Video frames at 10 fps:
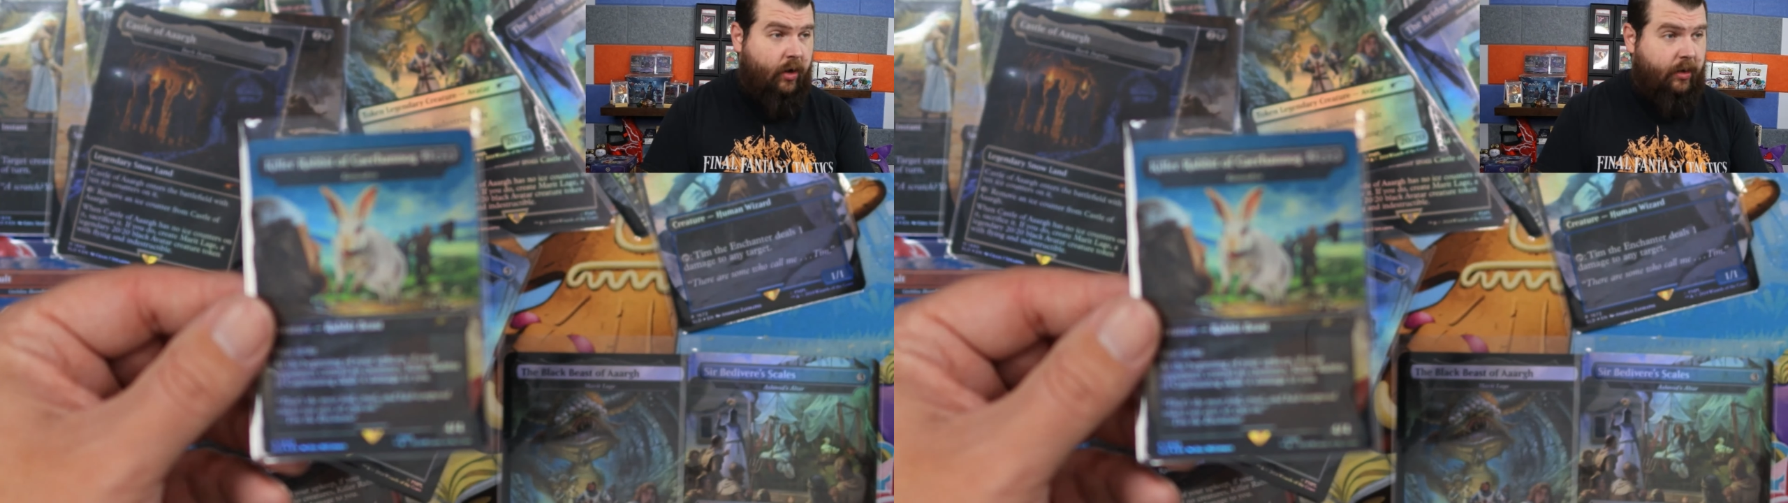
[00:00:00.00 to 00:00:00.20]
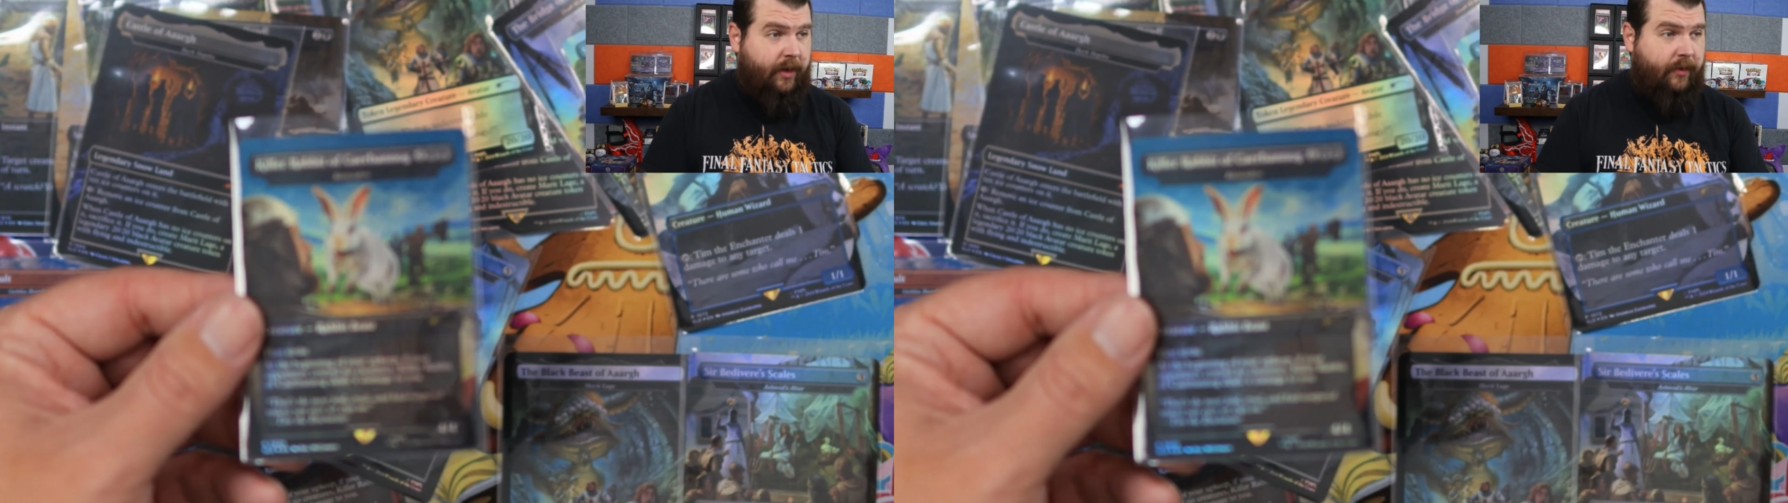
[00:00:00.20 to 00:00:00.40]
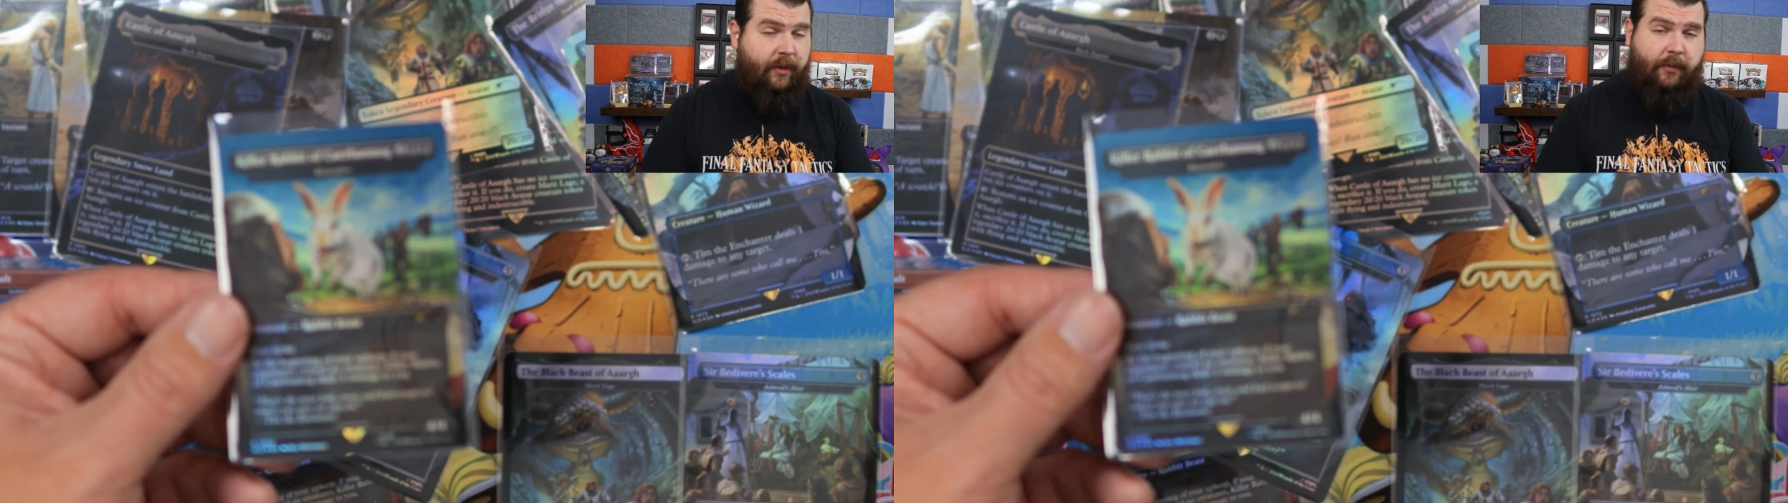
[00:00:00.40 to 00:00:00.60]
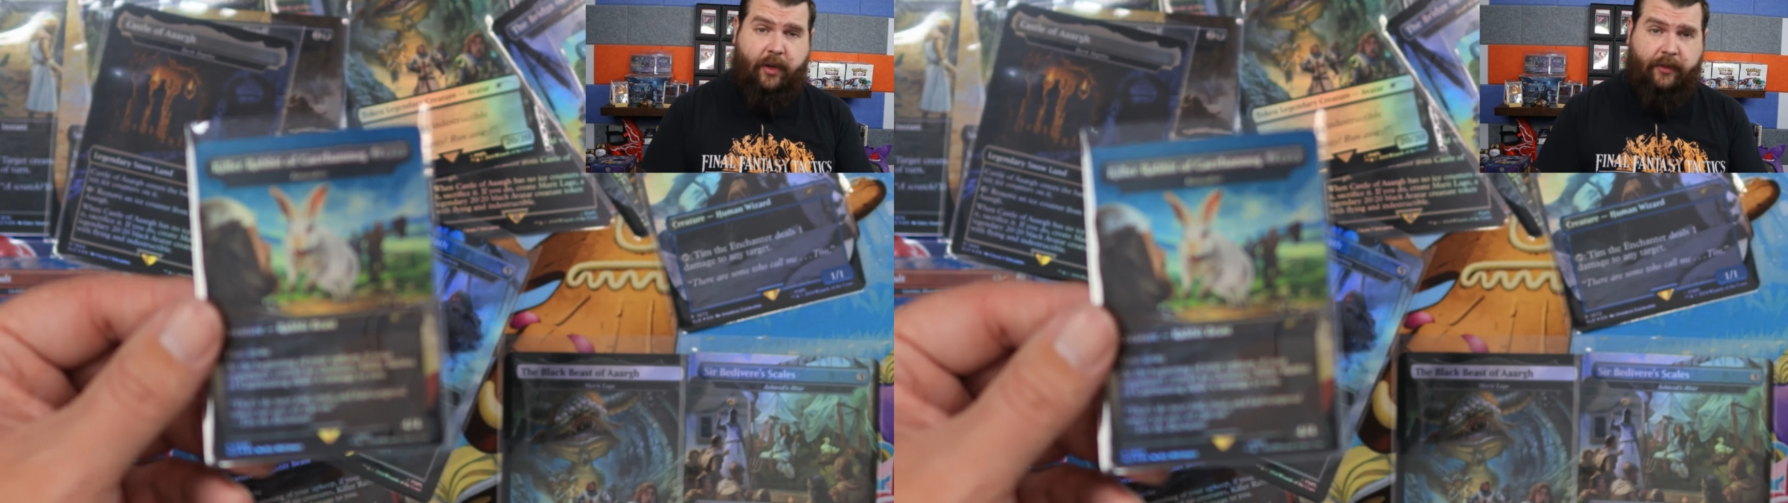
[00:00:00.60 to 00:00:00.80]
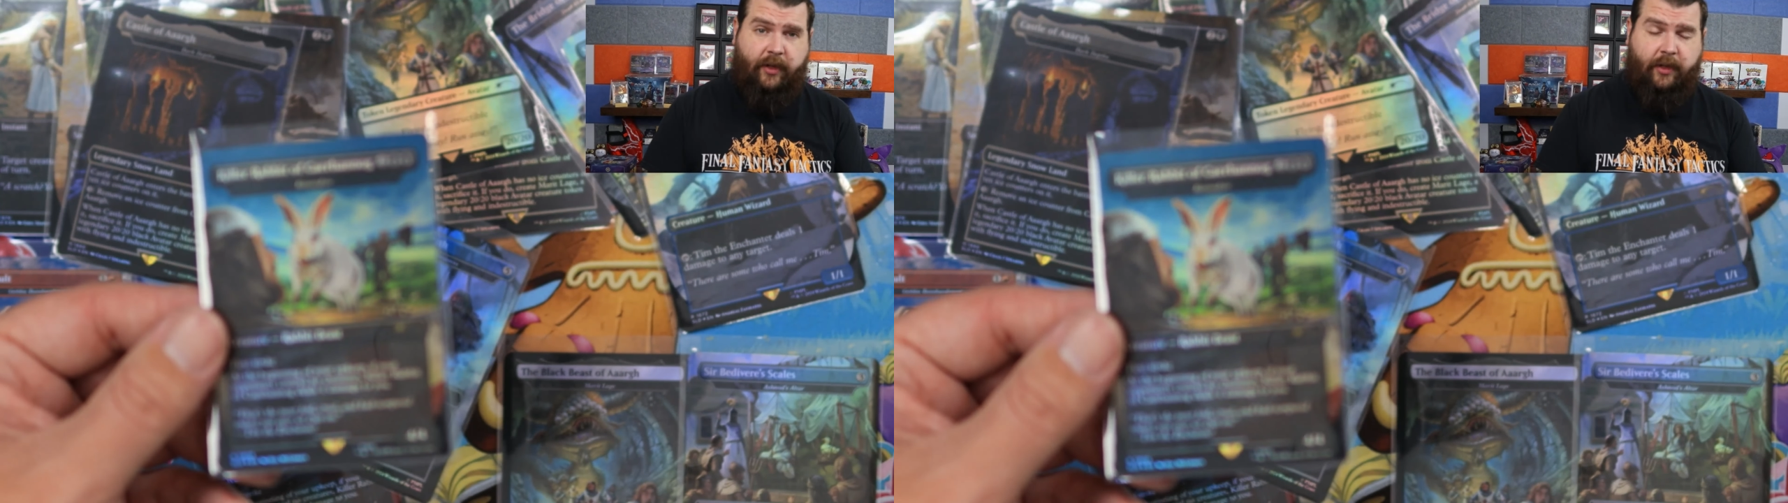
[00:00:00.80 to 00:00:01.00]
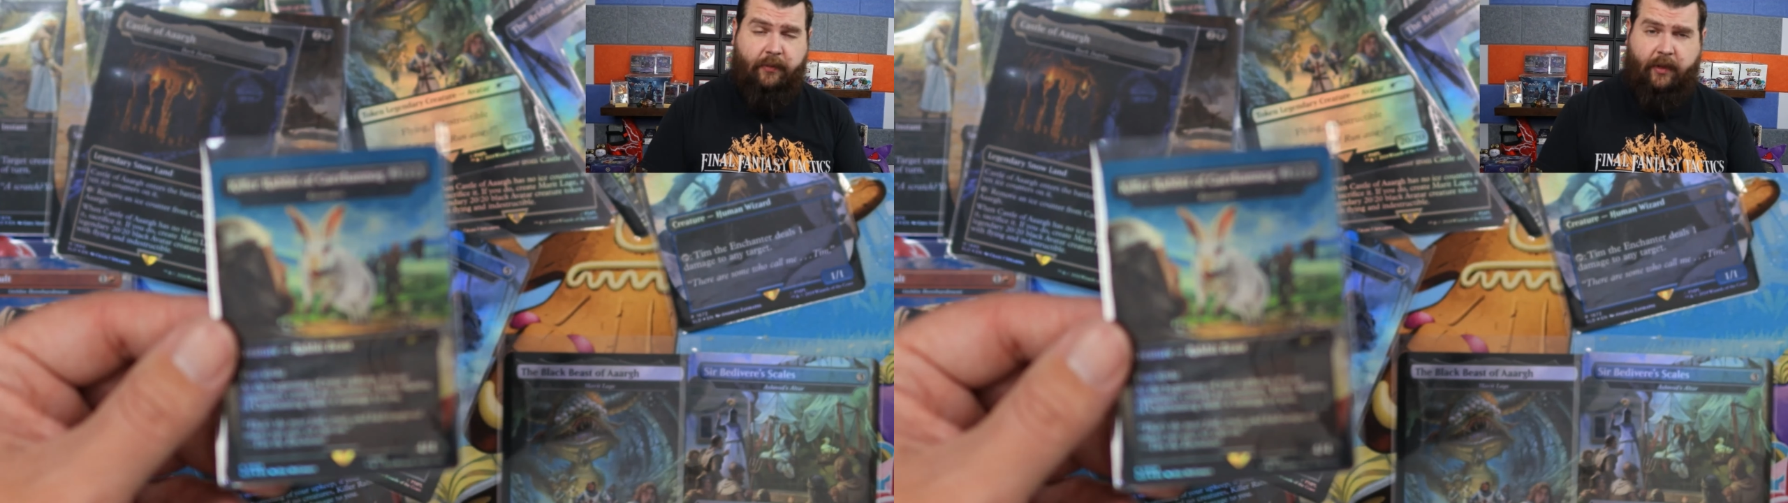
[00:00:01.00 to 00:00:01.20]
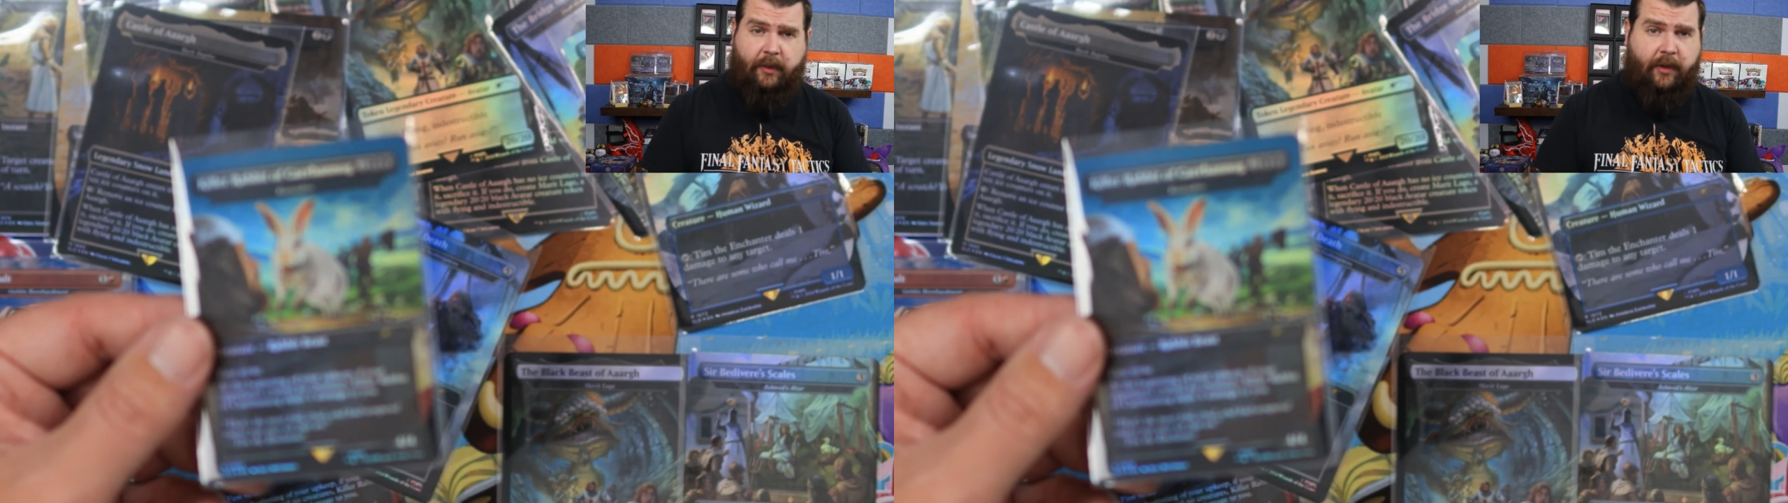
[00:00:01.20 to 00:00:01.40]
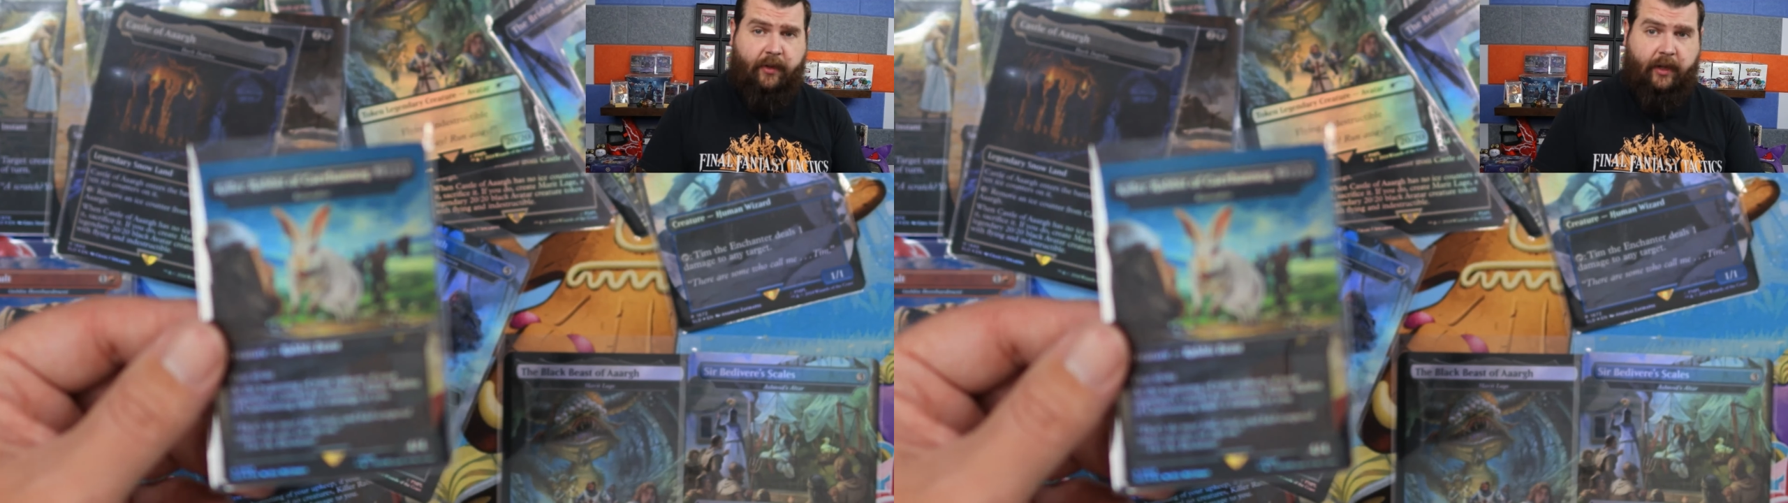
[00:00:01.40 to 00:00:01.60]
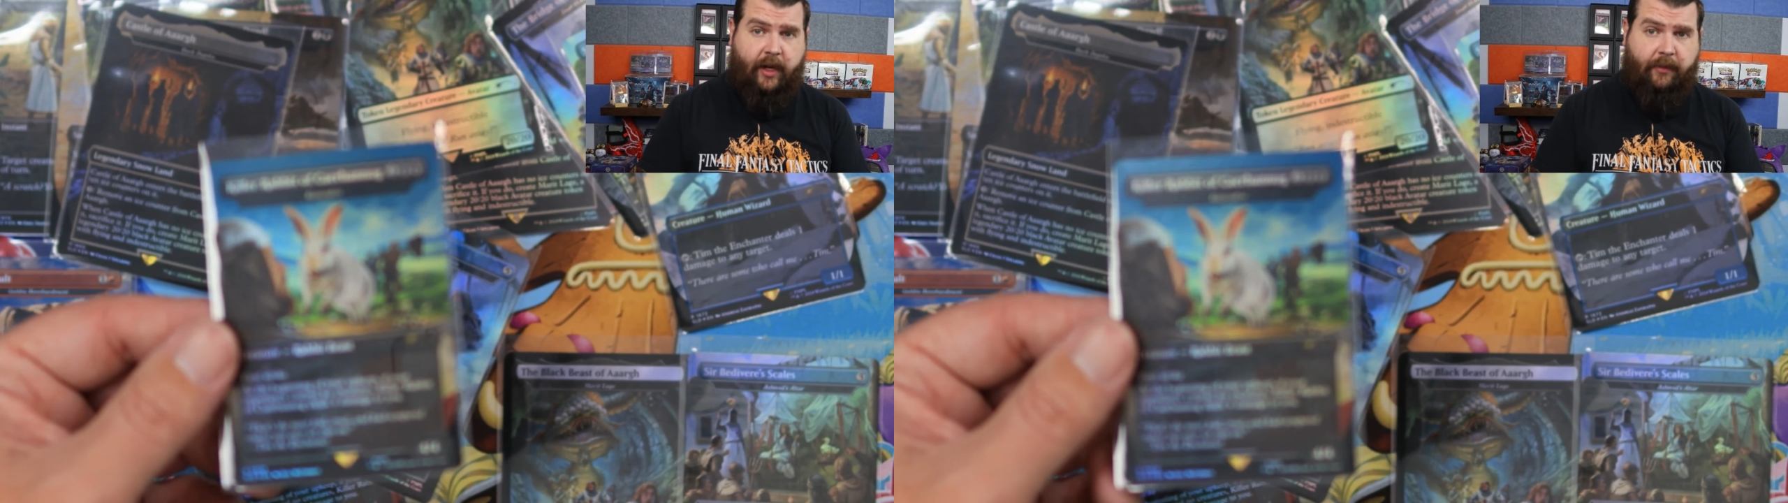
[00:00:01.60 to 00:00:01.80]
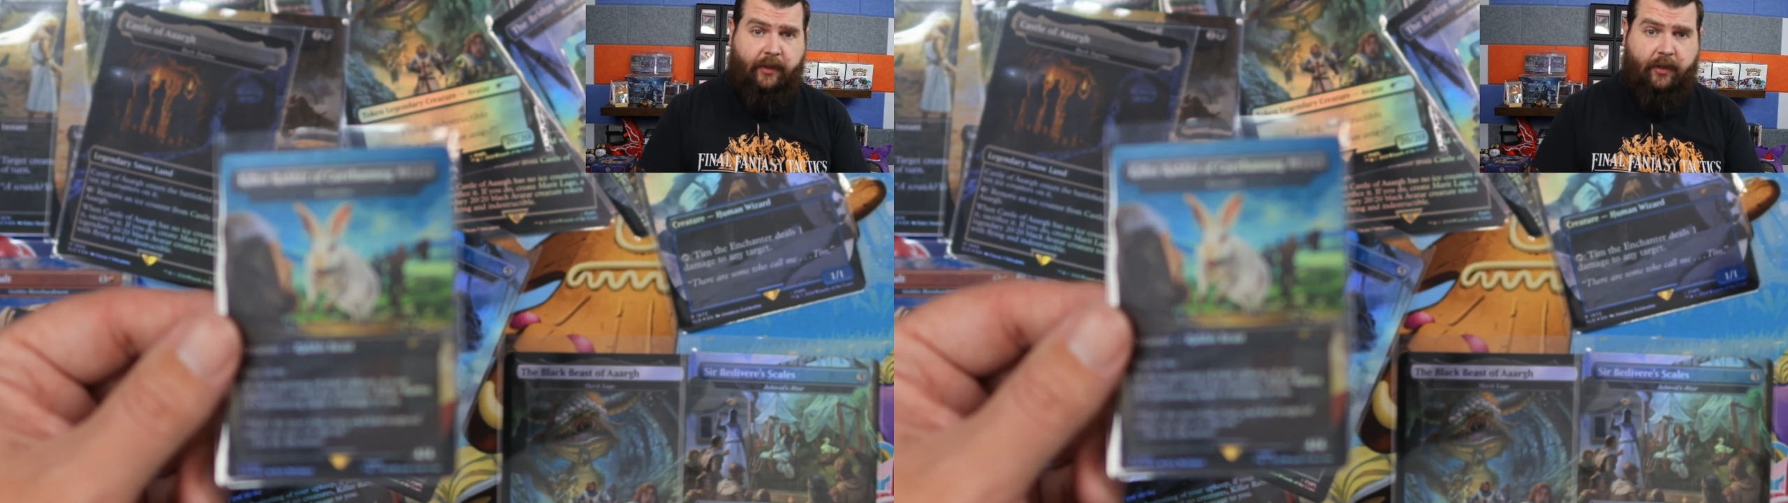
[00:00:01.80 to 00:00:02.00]
about what the bonus cards were, let me know in the
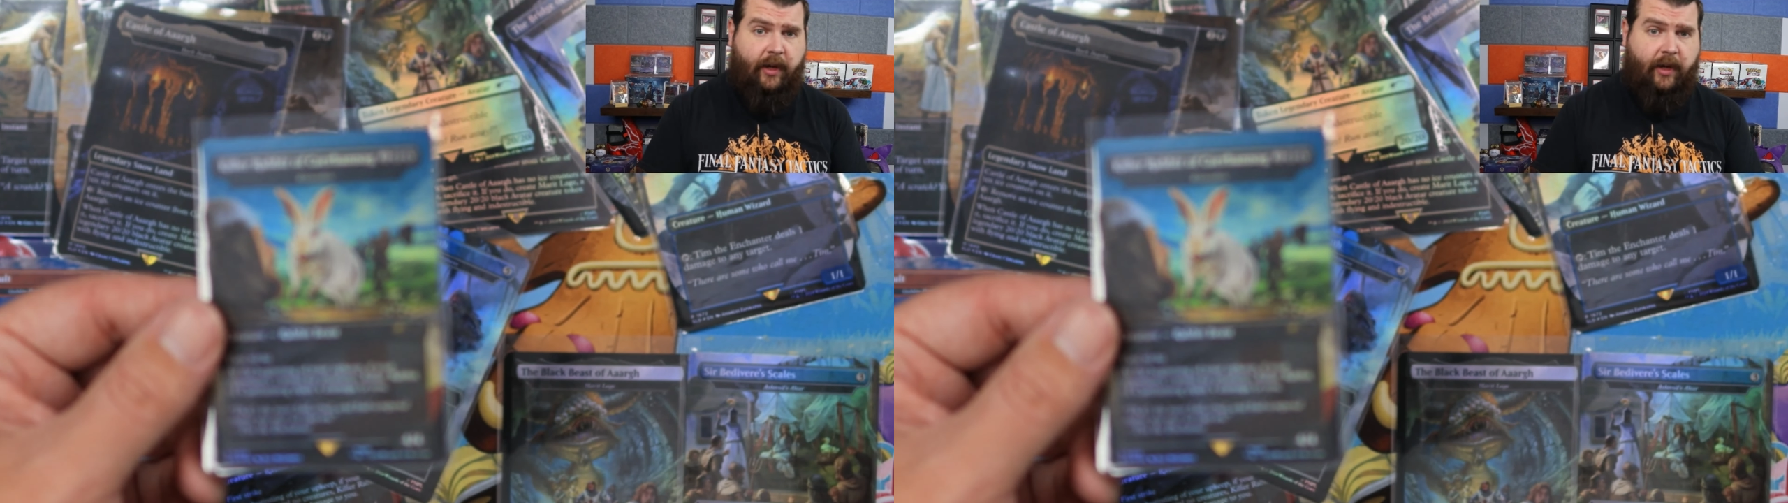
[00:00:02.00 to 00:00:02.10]
comments too.